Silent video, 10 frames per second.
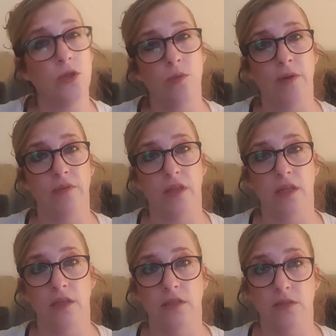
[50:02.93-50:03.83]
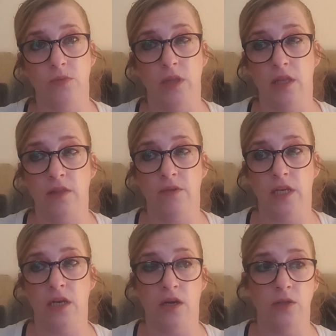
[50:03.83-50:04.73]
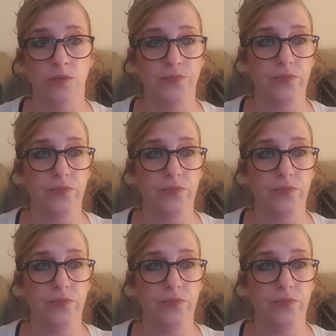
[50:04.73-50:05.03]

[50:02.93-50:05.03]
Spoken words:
you everything that's within the video.